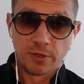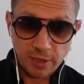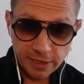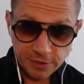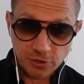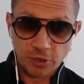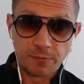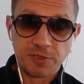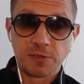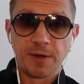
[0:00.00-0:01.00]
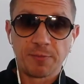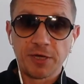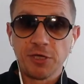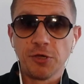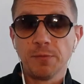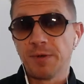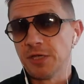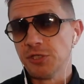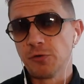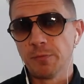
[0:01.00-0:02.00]
It's not open to debate by you
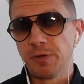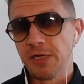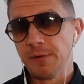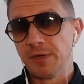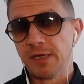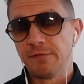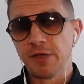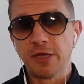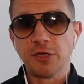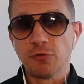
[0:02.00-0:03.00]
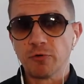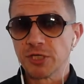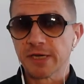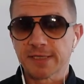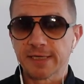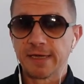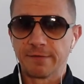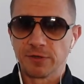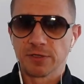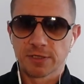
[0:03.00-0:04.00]
because you completely believe it and you reject any
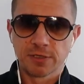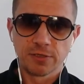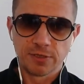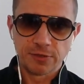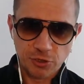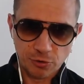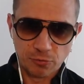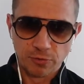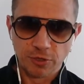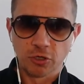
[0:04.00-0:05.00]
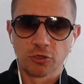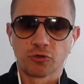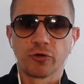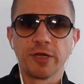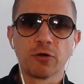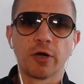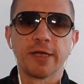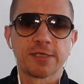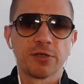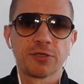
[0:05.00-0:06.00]
evidence to the contrary. All
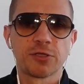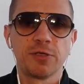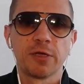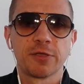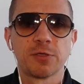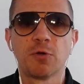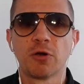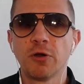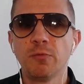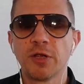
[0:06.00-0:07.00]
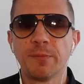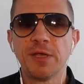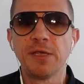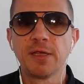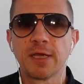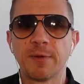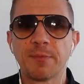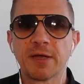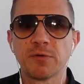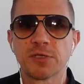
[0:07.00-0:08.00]
right, so t- uh, tomorrow we're going to be coming
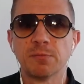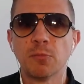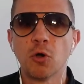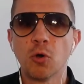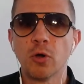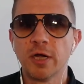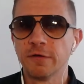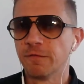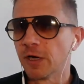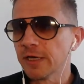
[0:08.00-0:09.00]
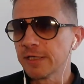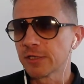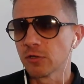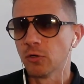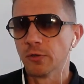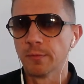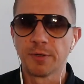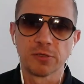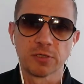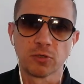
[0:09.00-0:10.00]
back with some more advice on
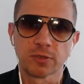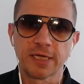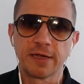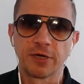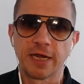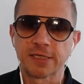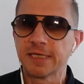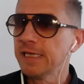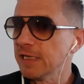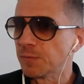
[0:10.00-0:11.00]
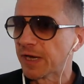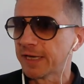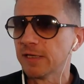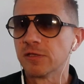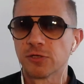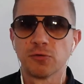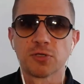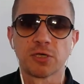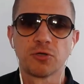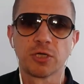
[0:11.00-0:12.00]
post lockdown and how to ease back into
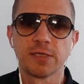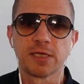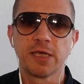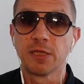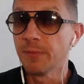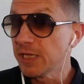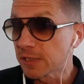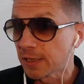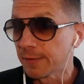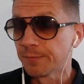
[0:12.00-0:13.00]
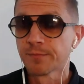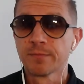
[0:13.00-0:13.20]
socializing. In the meantime,